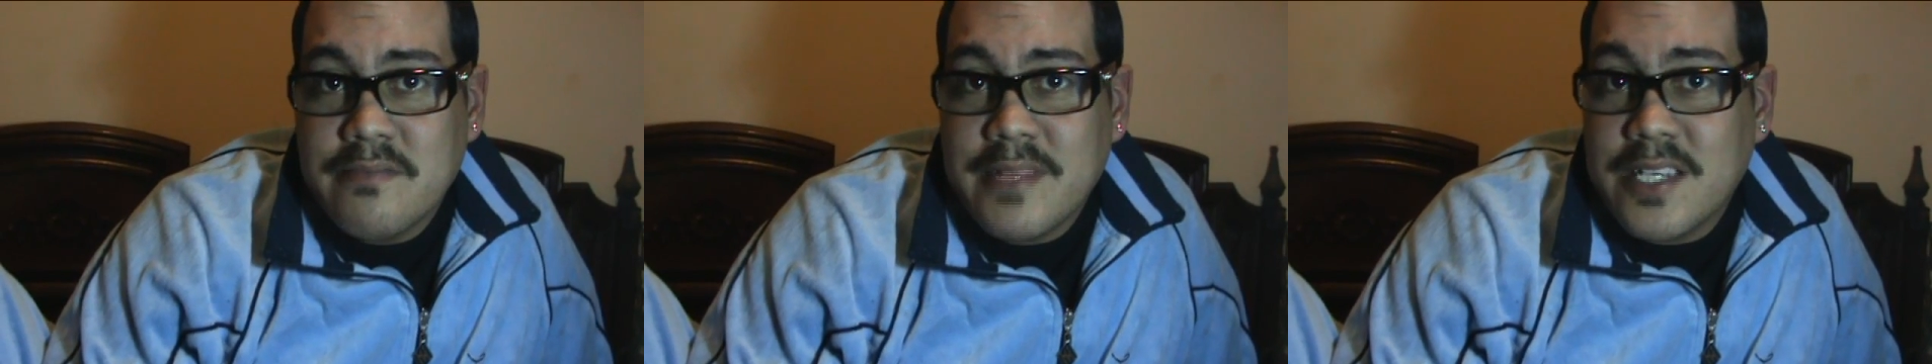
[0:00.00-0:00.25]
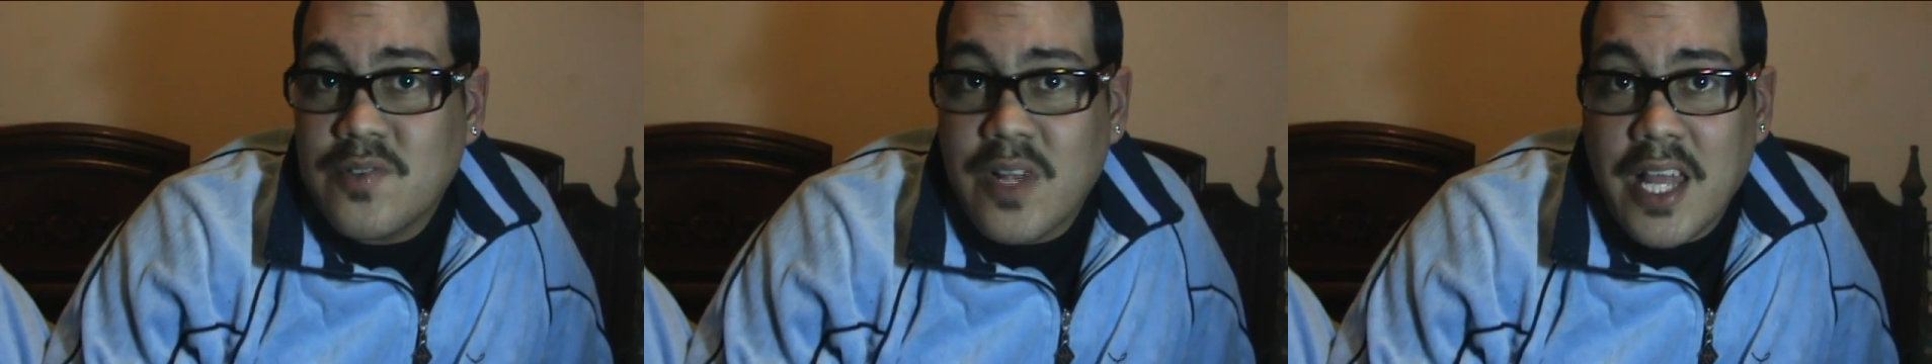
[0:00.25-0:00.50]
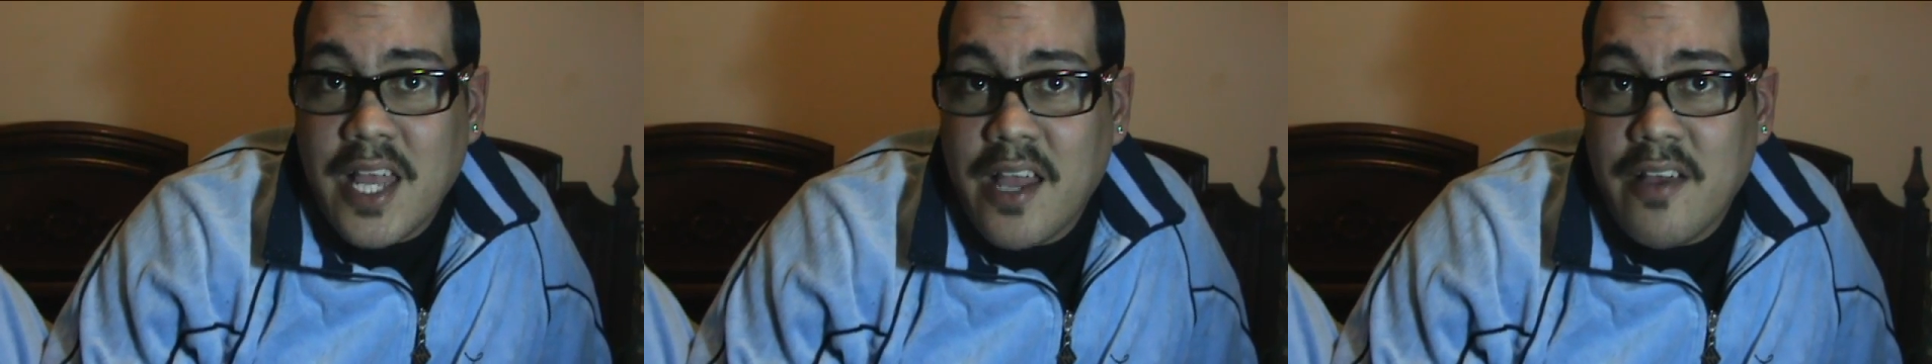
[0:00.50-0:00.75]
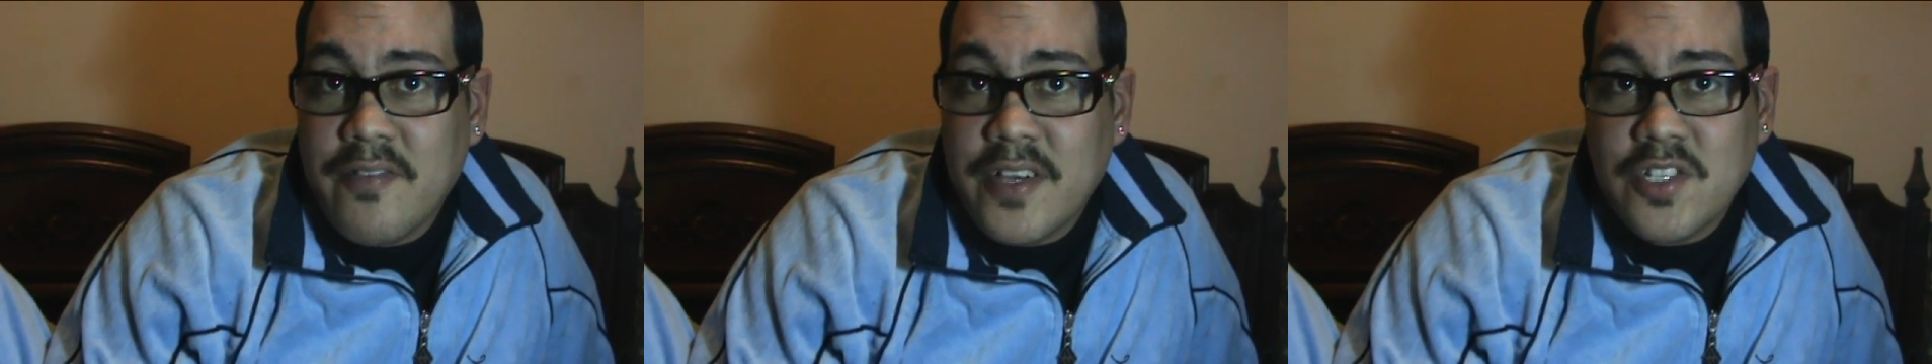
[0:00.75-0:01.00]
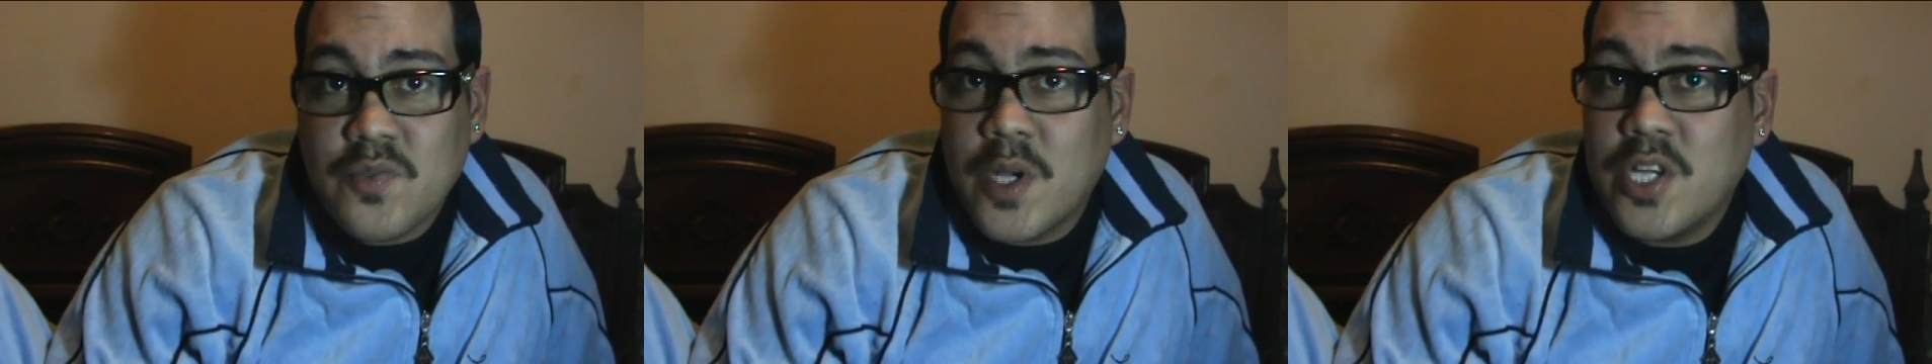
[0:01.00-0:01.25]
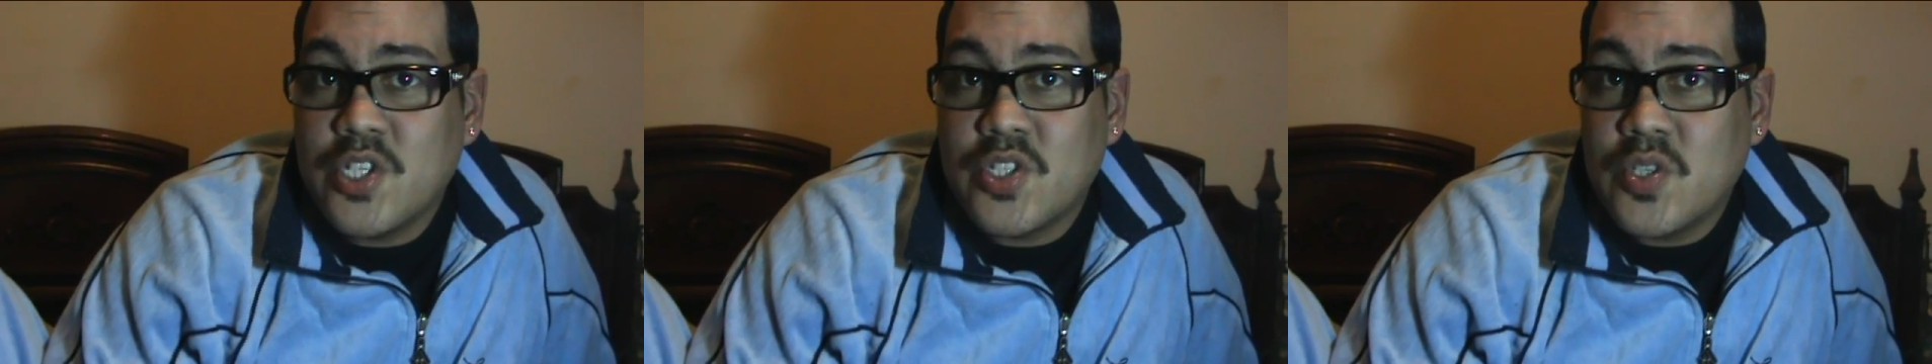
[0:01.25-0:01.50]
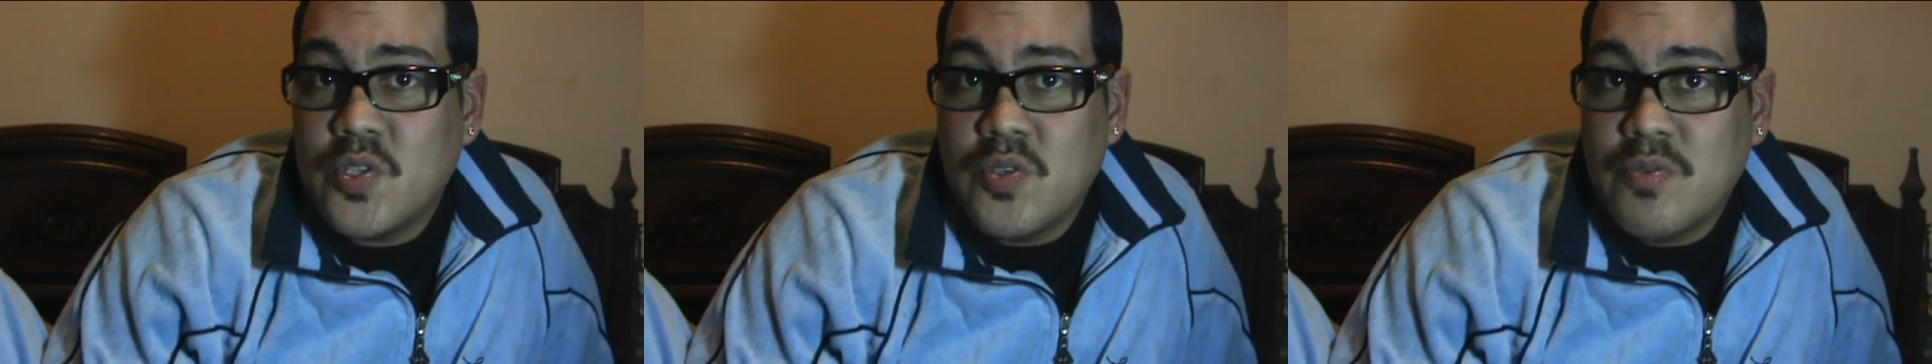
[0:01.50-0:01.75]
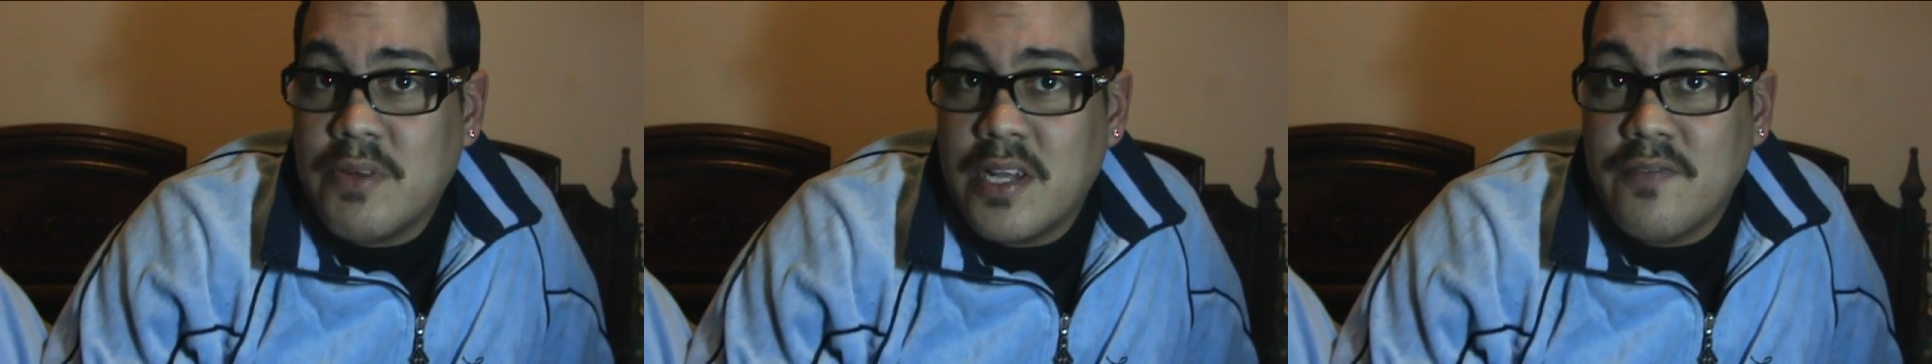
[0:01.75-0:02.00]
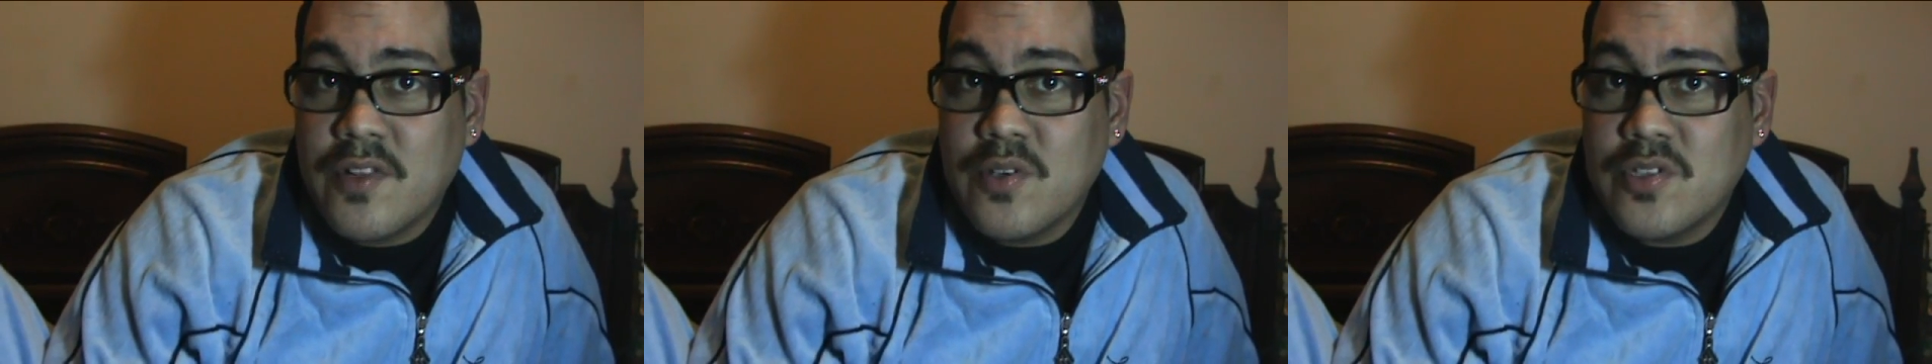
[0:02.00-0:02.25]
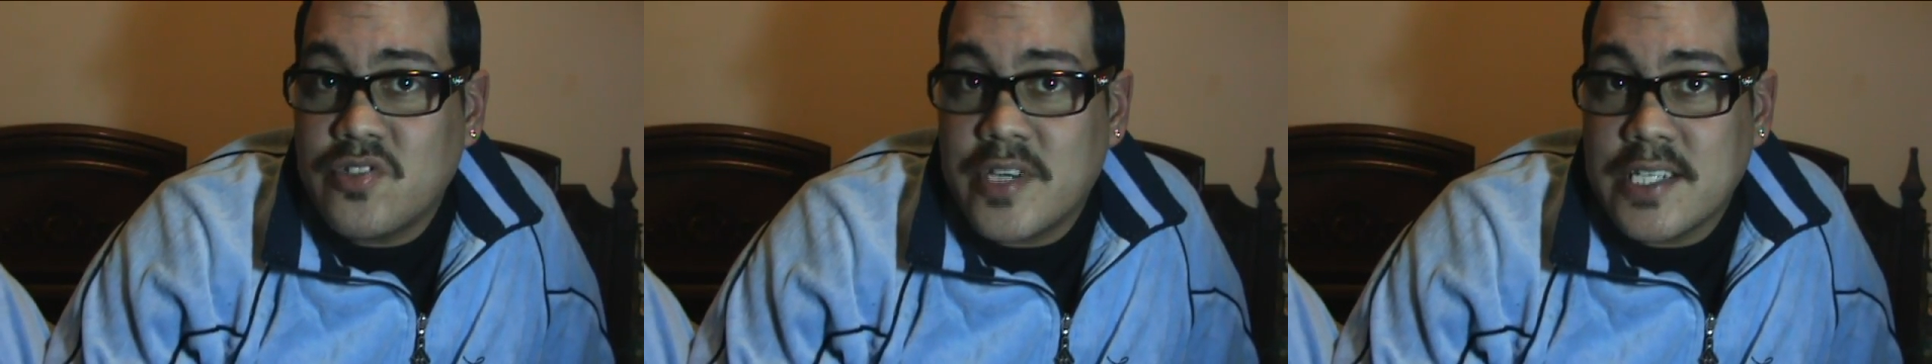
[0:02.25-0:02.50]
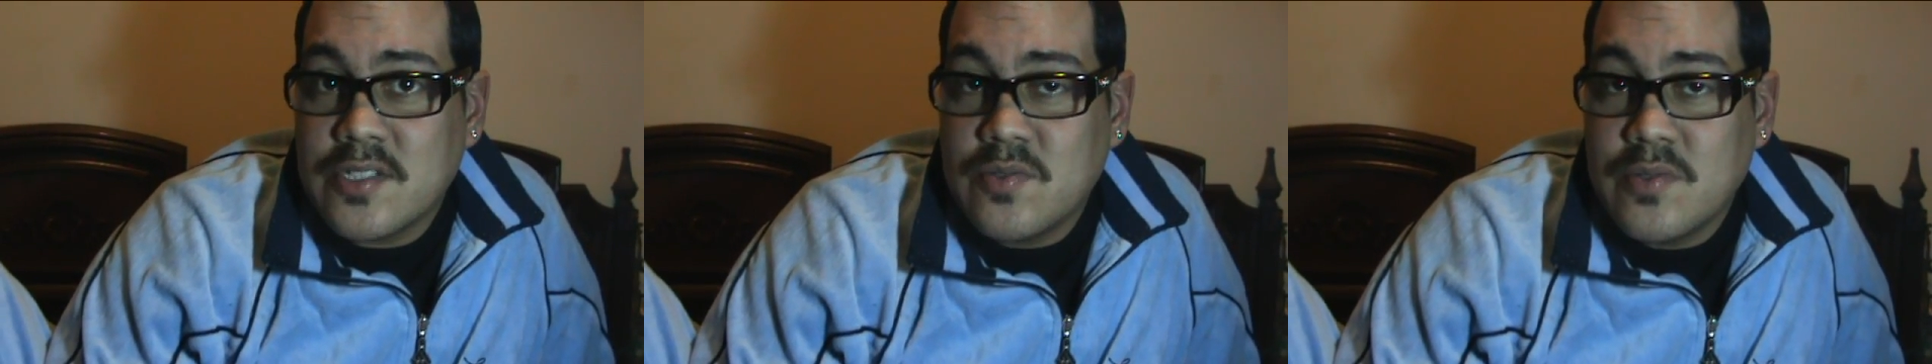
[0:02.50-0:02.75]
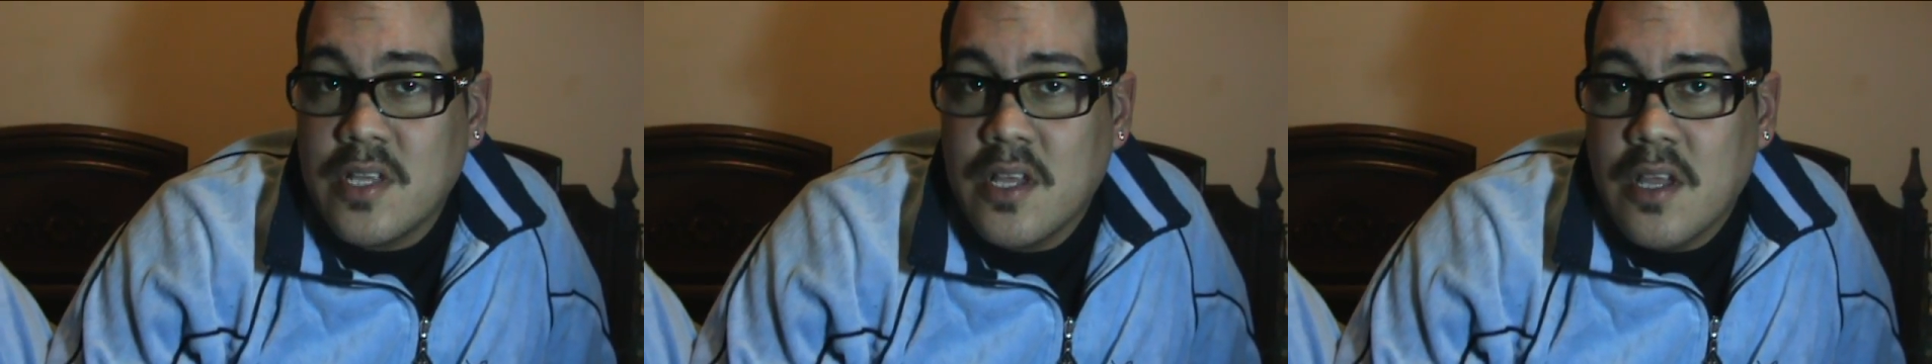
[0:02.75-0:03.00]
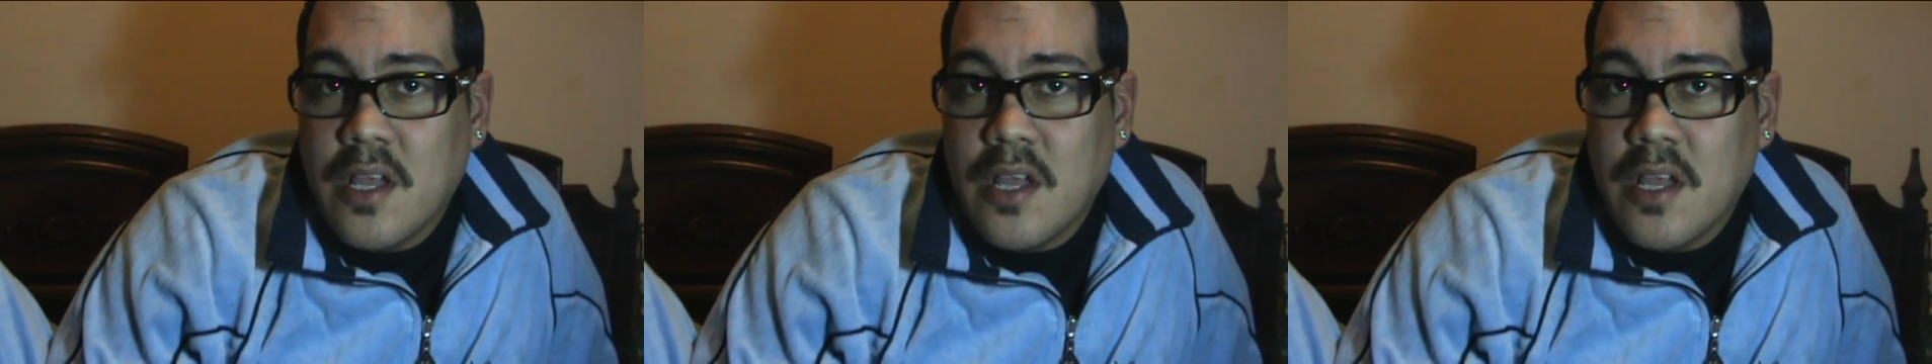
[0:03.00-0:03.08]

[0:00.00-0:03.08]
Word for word: That's all I have. I just wanted to show you my velour tracksuit